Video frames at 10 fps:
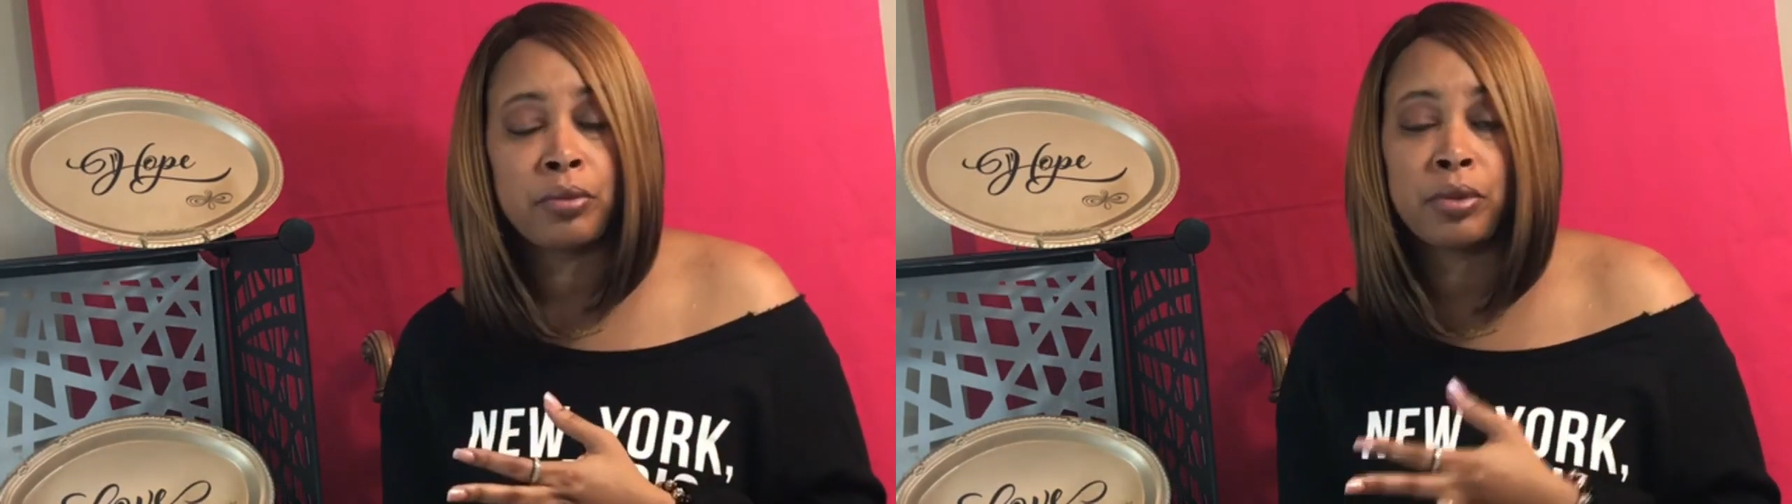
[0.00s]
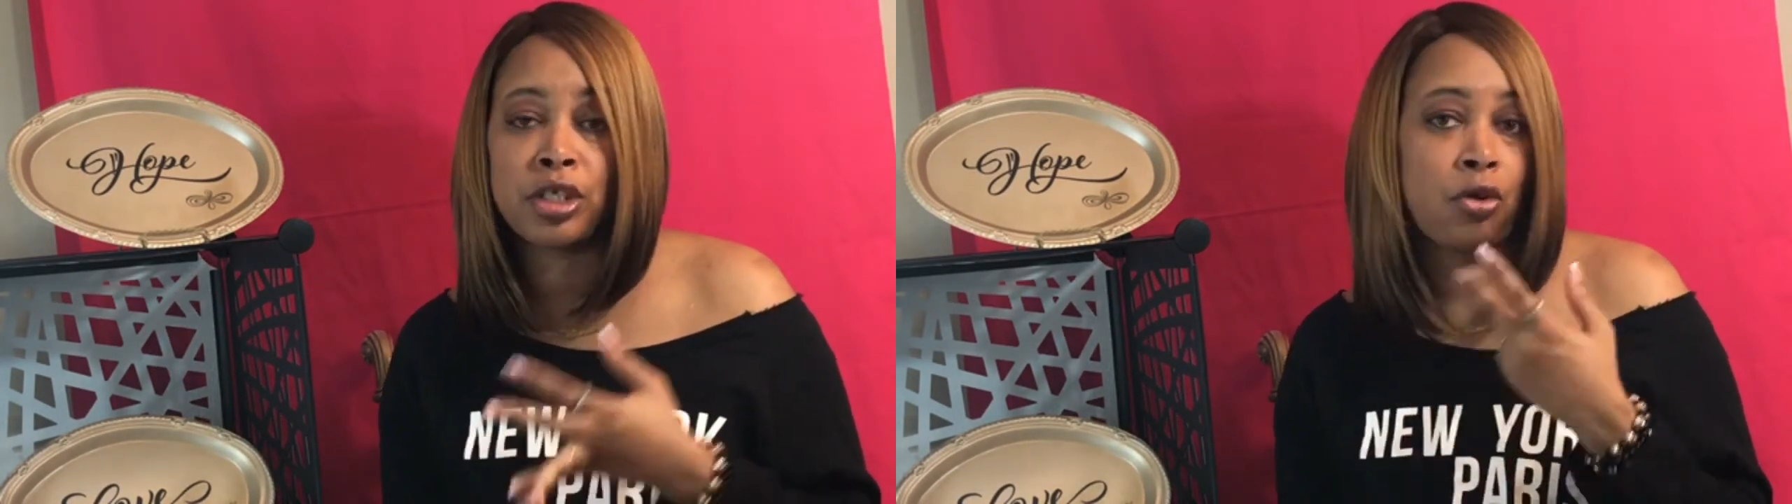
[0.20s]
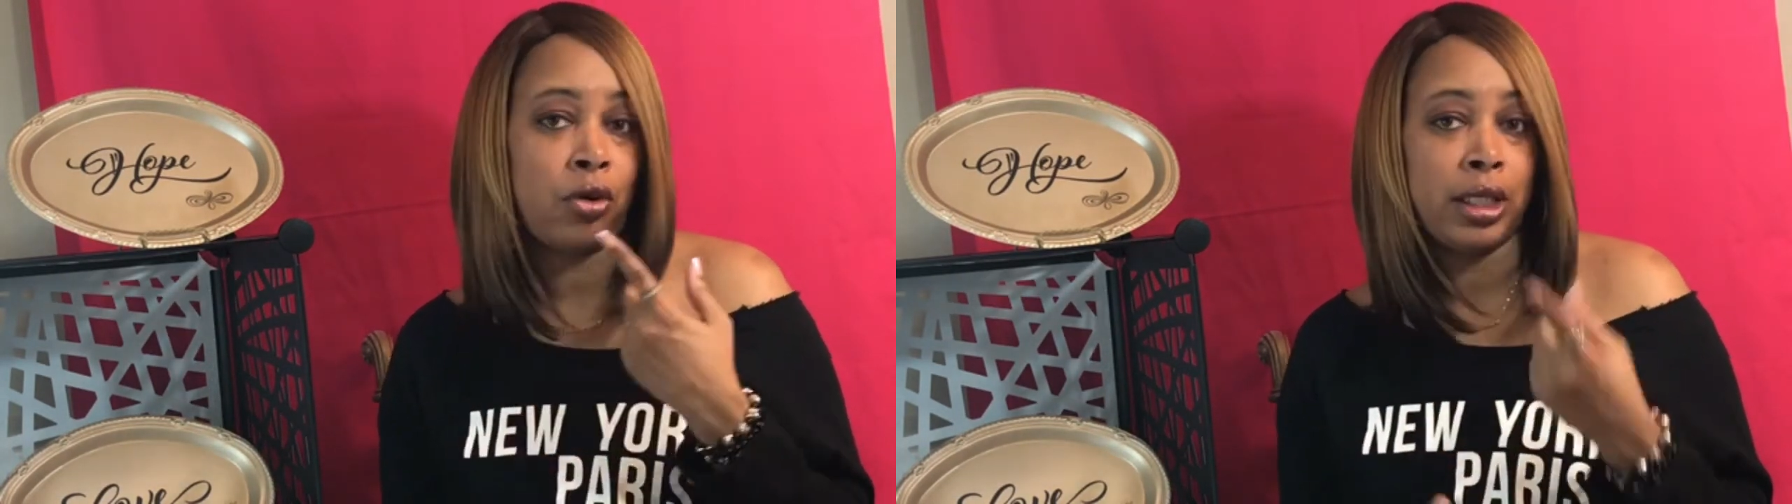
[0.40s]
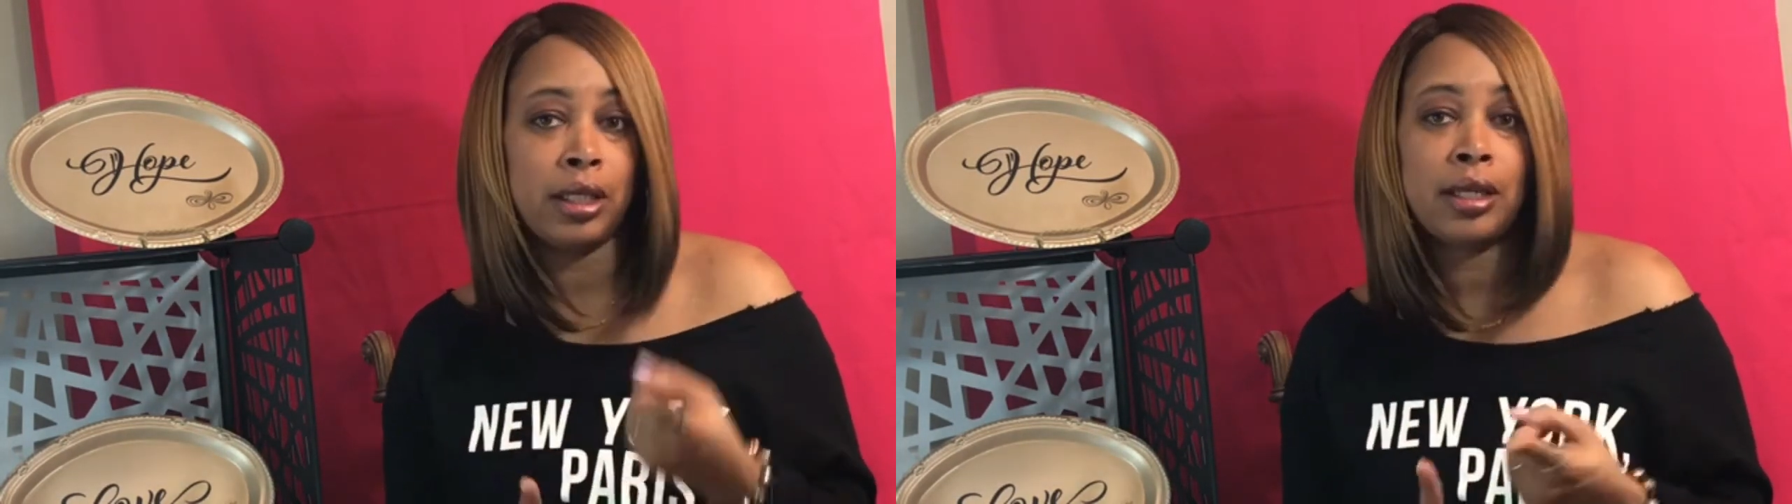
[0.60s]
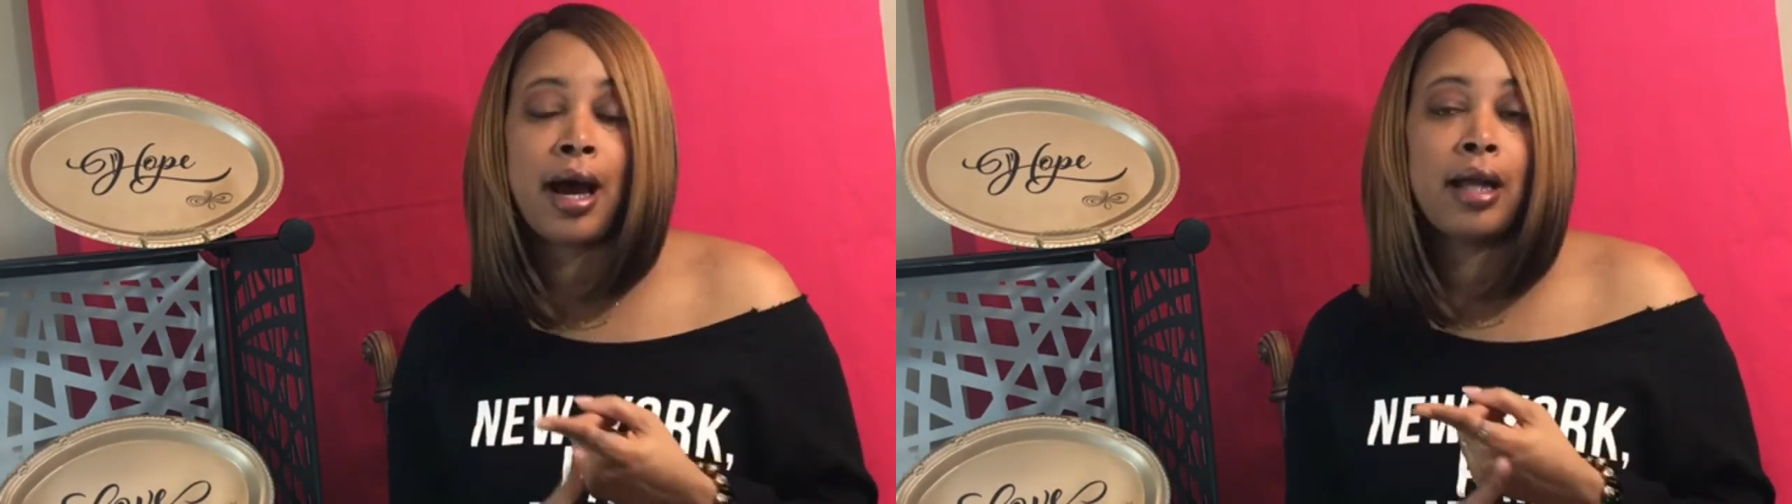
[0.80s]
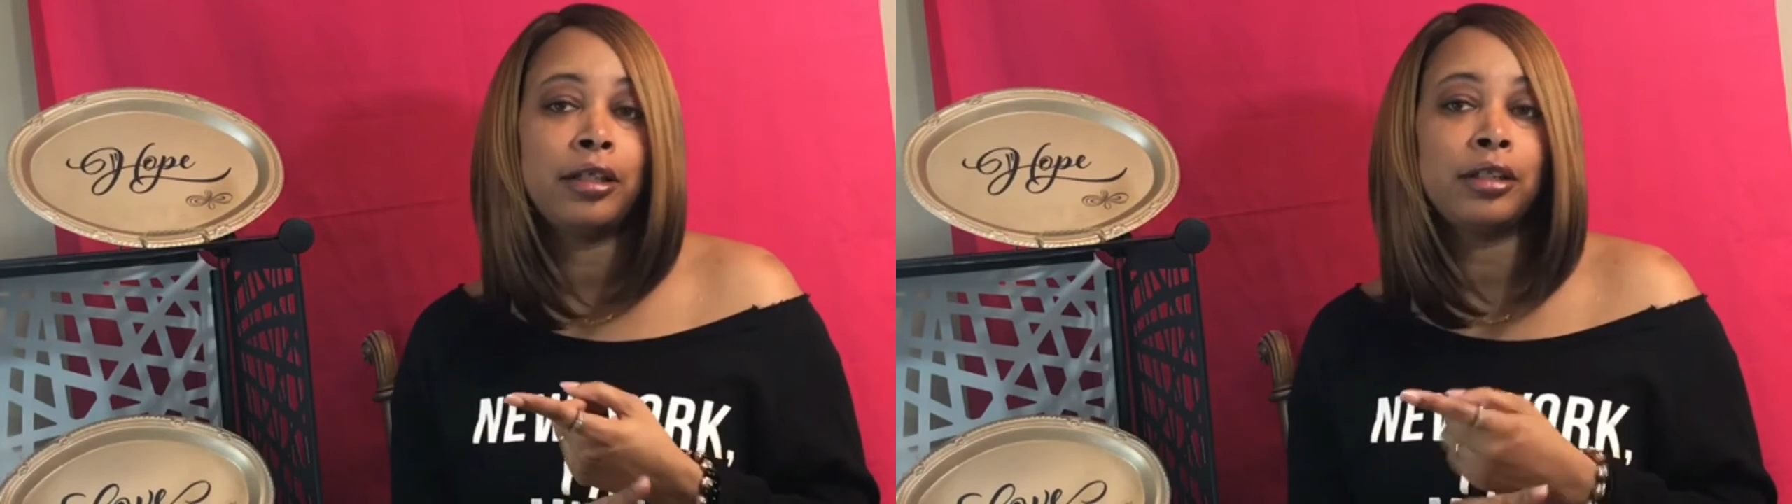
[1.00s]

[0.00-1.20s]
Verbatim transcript: which is only a dollar.